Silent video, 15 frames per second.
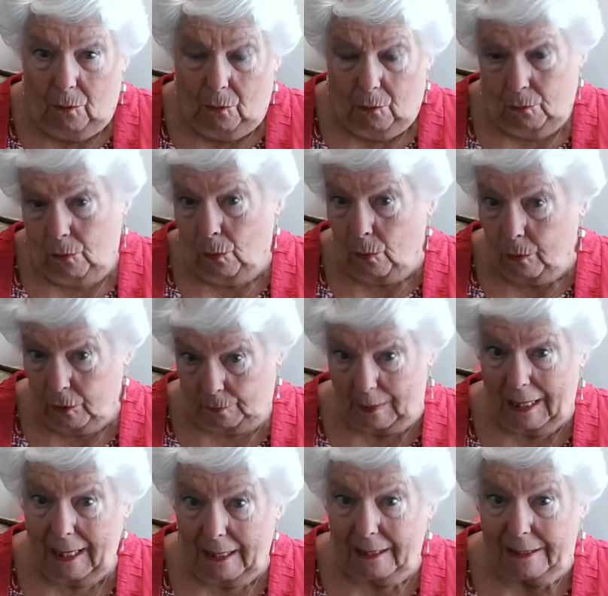walls
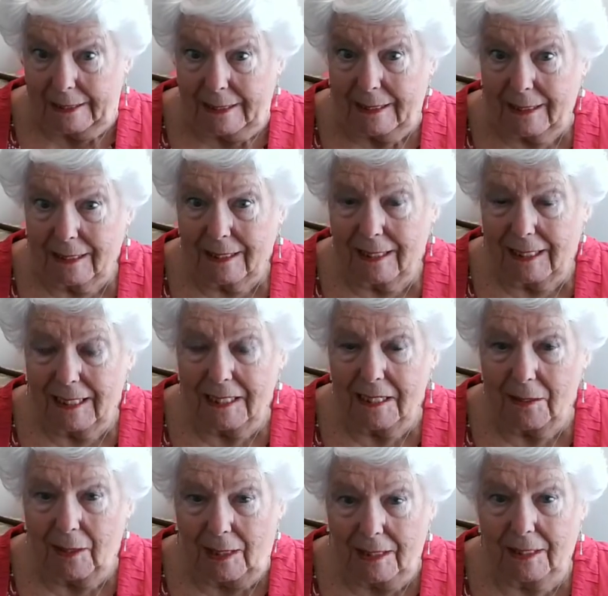behind, and
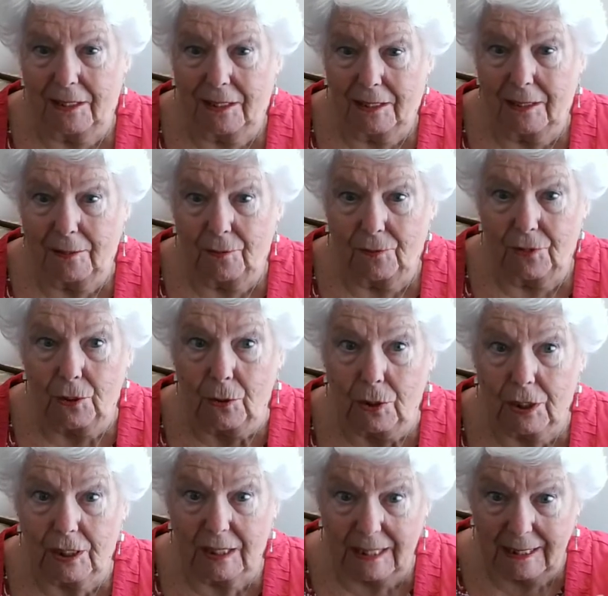you
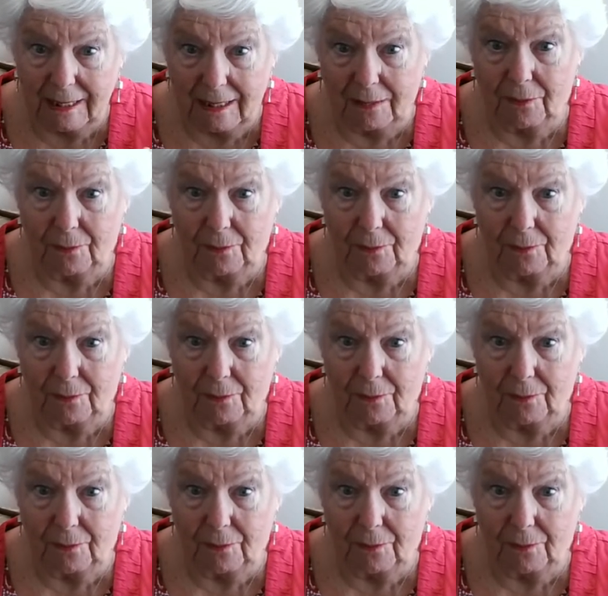see the